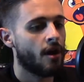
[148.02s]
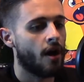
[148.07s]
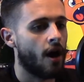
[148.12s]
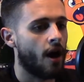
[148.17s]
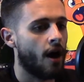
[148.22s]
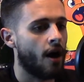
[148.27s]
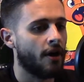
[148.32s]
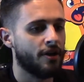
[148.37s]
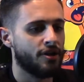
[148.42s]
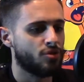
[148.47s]

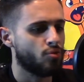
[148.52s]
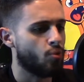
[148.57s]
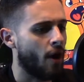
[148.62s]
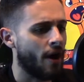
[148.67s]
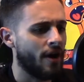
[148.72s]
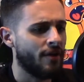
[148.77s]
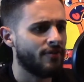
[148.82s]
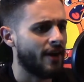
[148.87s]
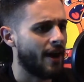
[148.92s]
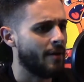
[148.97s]
His
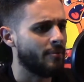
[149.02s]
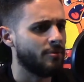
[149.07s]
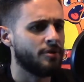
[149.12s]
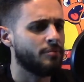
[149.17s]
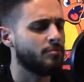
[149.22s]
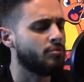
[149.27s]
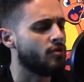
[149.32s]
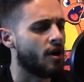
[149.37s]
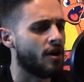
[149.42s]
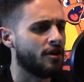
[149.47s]
wife, Emily
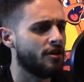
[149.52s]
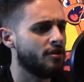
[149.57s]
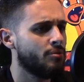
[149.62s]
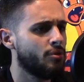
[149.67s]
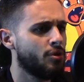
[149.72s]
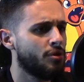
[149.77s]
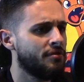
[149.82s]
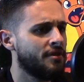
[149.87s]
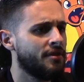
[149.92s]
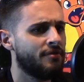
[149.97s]
Blunt, in the
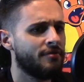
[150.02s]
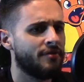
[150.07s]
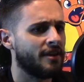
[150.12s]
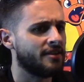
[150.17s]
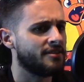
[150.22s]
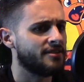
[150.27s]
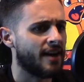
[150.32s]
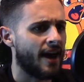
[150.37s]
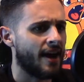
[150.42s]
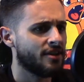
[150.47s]
movie,
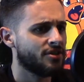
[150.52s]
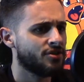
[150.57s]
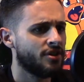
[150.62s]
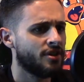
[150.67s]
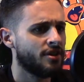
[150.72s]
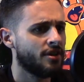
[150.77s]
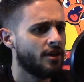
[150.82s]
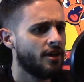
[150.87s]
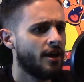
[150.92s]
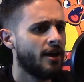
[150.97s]

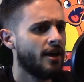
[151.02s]
fantastic.